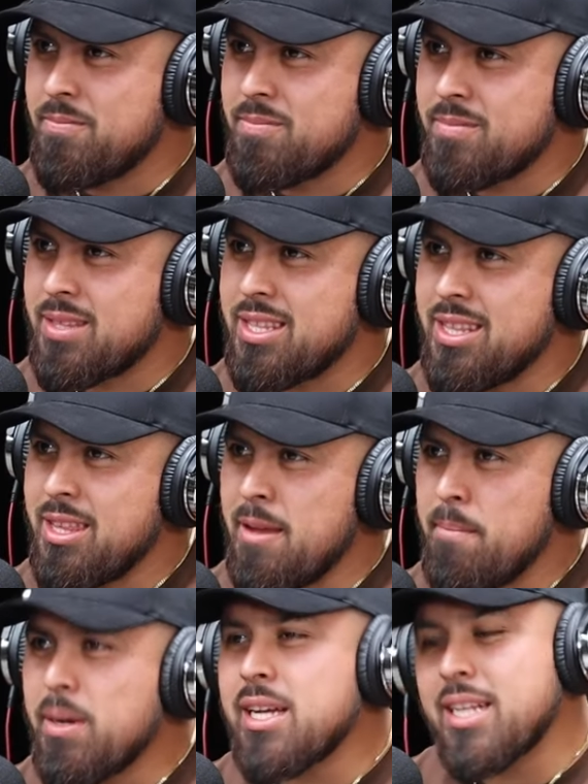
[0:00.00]
Yeah.
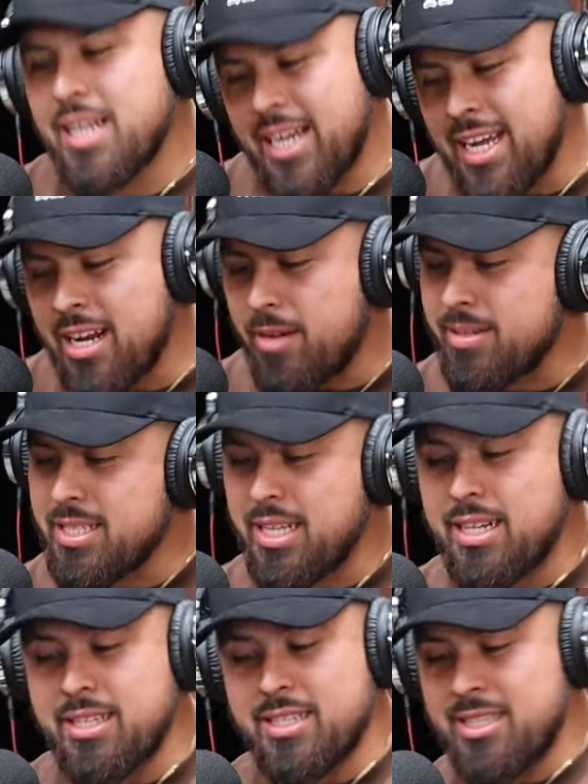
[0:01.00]
But again, how we
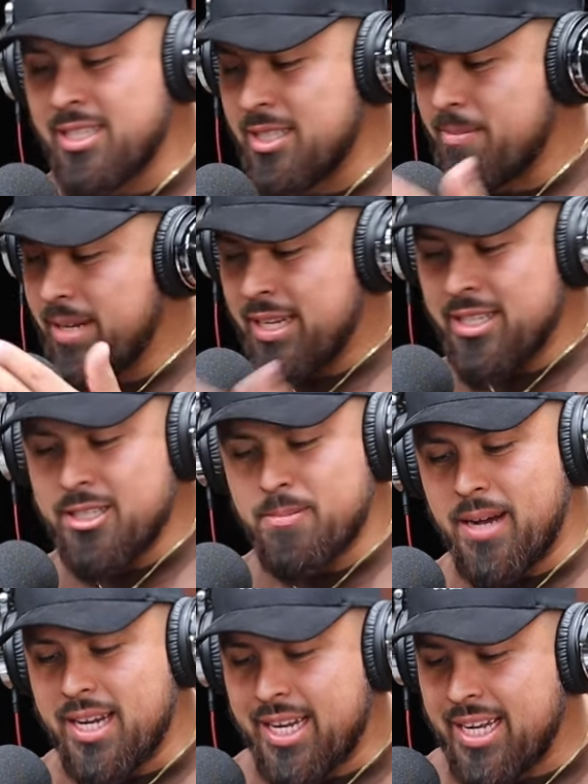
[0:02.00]
said it since the beginning of this
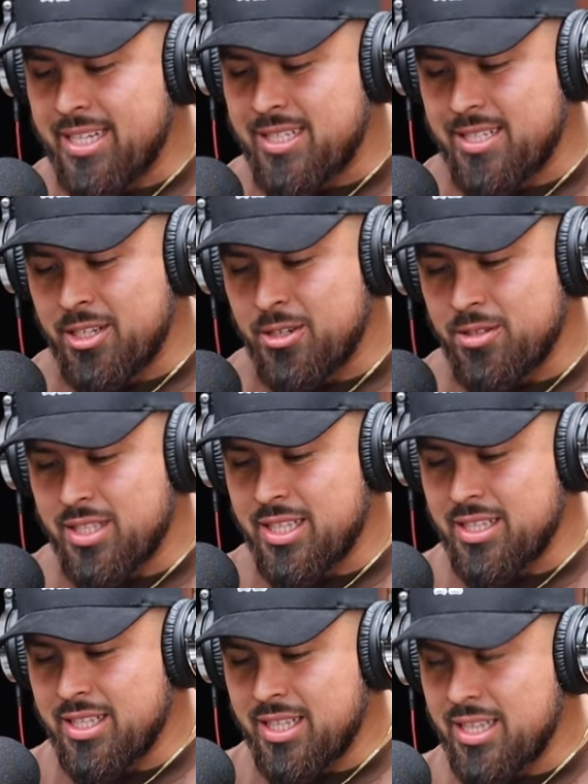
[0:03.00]
podcast, you know,
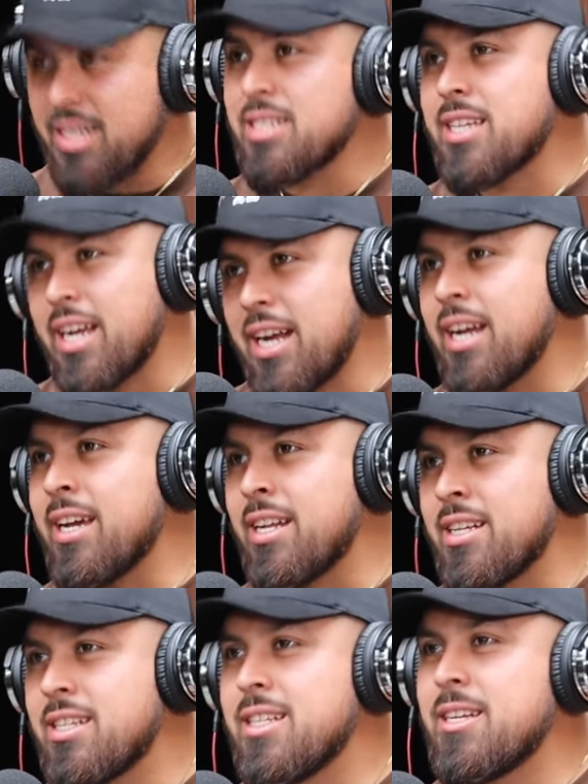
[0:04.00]
te tienes que caer.
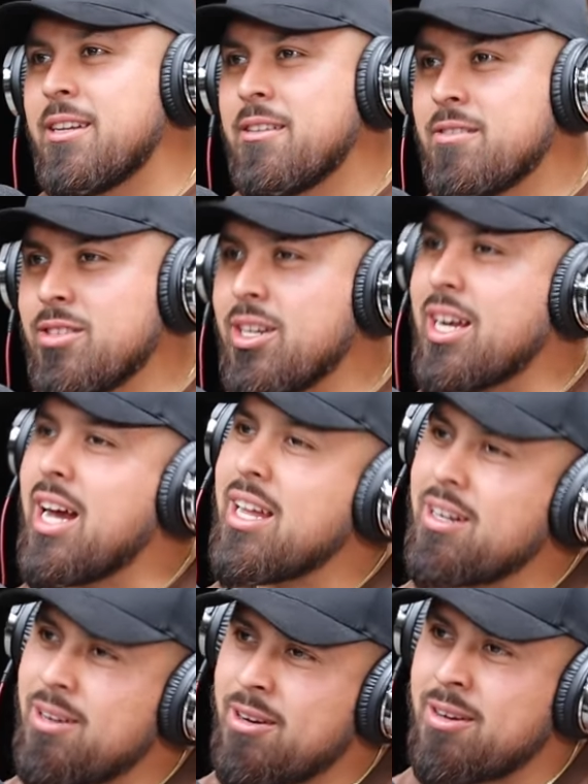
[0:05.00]
You
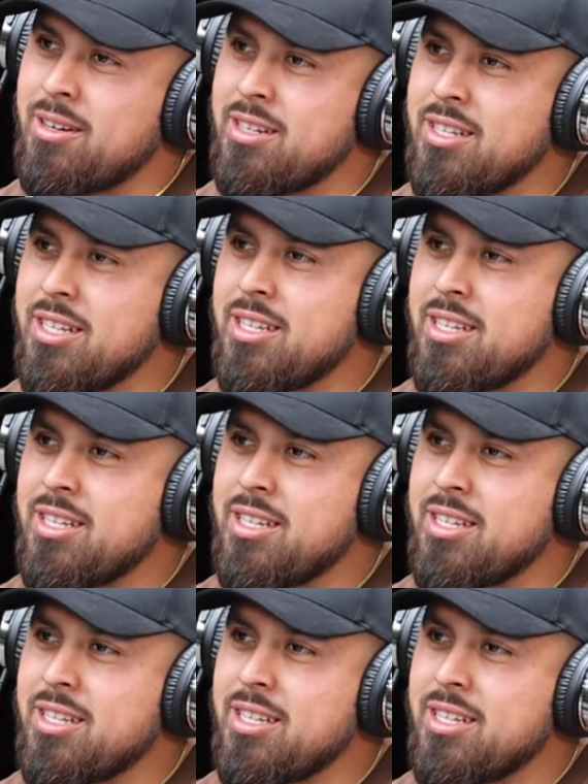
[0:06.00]
gotta learn. Yeah.